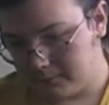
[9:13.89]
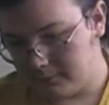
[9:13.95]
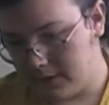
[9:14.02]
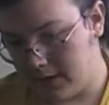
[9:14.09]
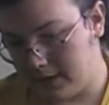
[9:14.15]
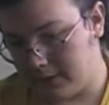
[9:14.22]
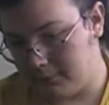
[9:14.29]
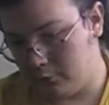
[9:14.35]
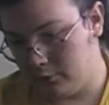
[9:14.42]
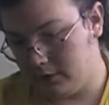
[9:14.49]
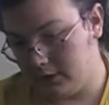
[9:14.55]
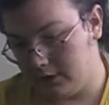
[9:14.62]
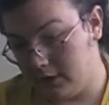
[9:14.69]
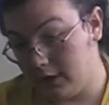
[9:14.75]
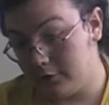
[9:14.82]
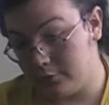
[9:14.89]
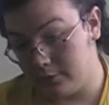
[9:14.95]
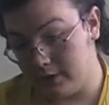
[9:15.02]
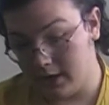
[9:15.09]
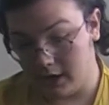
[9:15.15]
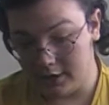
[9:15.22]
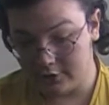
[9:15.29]
And I've only unlocked
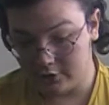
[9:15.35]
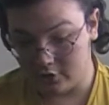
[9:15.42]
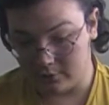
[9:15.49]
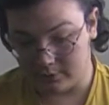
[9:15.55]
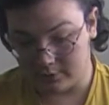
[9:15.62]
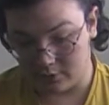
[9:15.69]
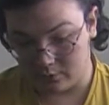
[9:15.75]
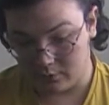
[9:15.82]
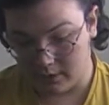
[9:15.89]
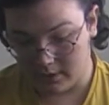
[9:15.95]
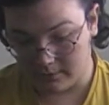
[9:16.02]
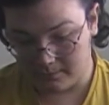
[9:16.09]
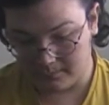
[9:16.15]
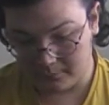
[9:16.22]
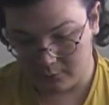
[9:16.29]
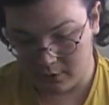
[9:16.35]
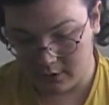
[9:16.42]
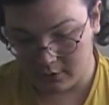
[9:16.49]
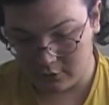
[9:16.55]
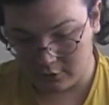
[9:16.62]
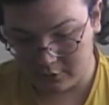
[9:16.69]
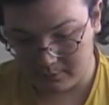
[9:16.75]
3 costumes: the
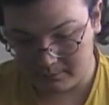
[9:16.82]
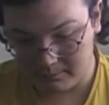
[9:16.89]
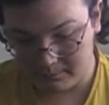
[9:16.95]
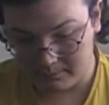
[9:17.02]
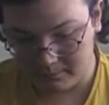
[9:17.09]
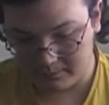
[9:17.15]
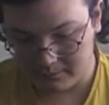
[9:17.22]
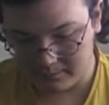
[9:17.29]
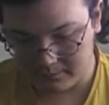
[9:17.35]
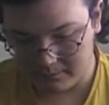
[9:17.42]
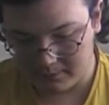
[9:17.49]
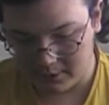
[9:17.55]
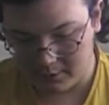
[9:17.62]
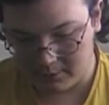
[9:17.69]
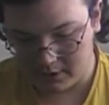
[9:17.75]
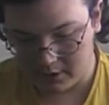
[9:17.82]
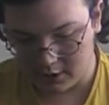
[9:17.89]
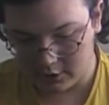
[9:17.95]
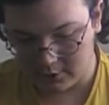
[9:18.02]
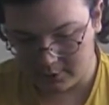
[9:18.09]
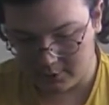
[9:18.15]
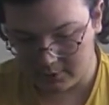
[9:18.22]
regular Spider-Man
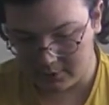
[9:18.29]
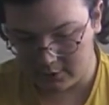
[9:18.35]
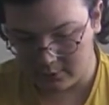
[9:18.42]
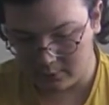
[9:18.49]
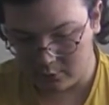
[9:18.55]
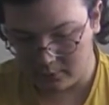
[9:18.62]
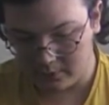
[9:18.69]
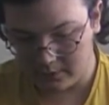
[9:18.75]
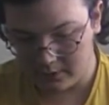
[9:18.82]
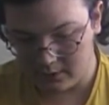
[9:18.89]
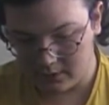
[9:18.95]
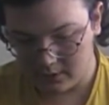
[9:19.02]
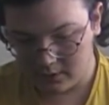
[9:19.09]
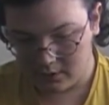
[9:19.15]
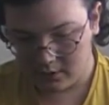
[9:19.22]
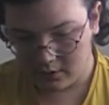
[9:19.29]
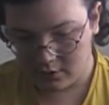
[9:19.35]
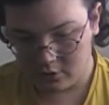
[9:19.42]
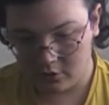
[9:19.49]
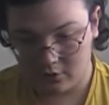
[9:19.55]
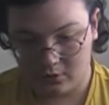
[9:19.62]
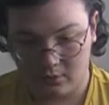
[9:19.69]
costume that was in the movie,
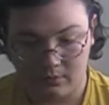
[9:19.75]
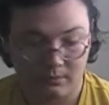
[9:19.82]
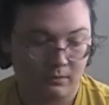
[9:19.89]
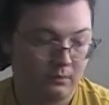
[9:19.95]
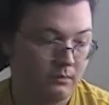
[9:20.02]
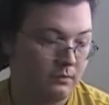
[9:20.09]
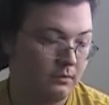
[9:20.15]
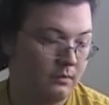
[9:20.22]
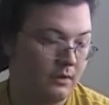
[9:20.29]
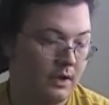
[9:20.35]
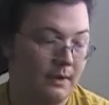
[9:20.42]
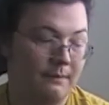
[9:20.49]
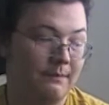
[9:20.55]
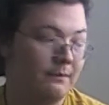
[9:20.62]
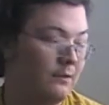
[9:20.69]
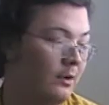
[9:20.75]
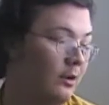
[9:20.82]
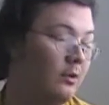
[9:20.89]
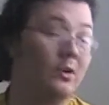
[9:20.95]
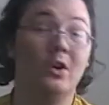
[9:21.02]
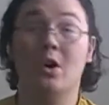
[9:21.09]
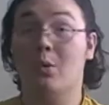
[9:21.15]
or
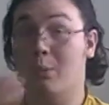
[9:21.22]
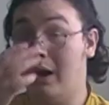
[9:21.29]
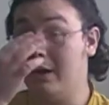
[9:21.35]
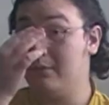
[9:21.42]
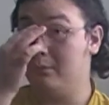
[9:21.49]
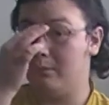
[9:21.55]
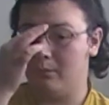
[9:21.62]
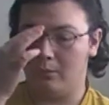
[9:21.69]
one.